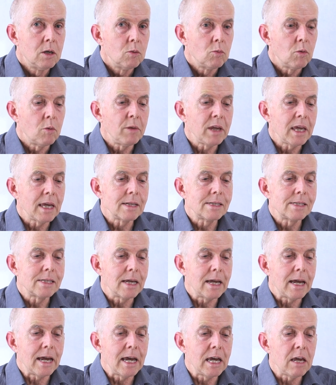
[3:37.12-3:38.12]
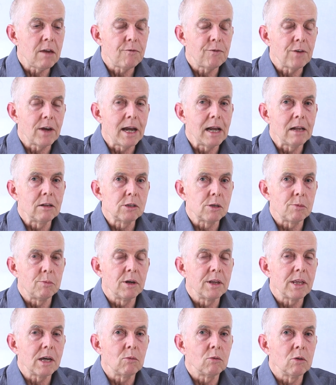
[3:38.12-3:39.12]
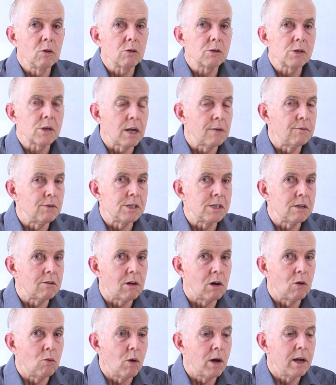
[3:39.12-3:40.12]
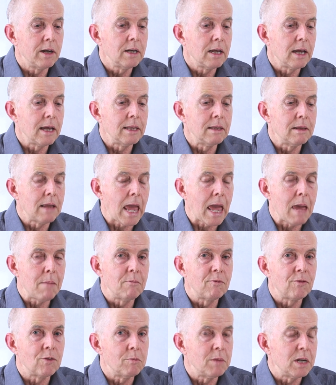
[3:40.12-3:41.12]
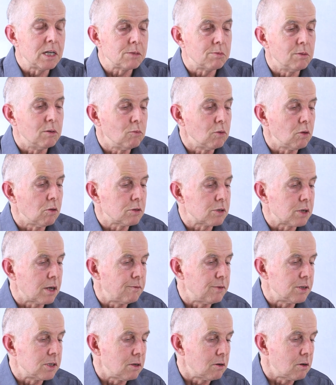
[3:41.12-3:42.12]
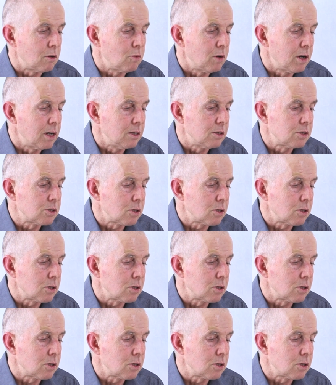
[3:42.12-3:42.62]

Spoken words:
When we get to A for algebra, that will also have a 01, and M for measurement will also have a 01, and